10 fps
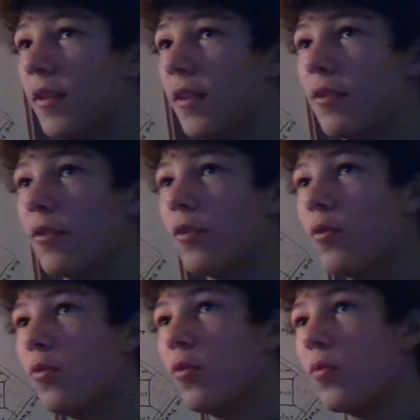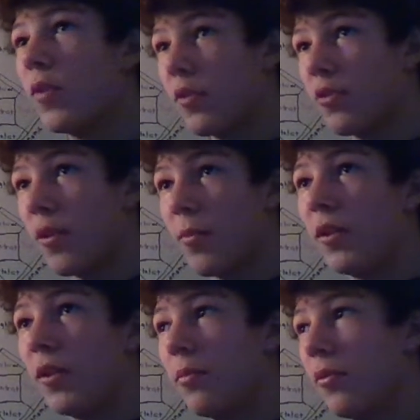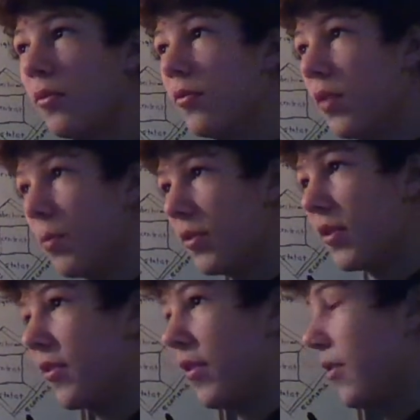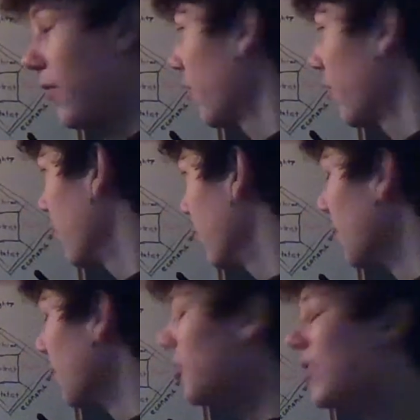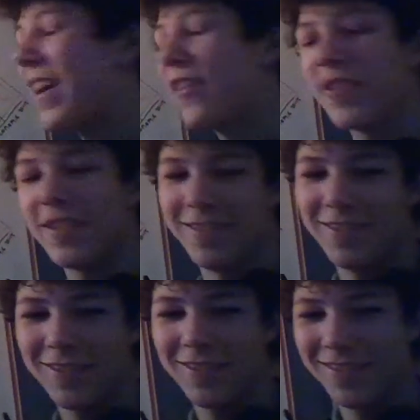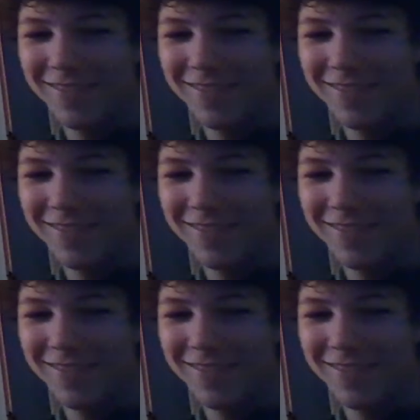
like when you're talking about libertarian and libertarians.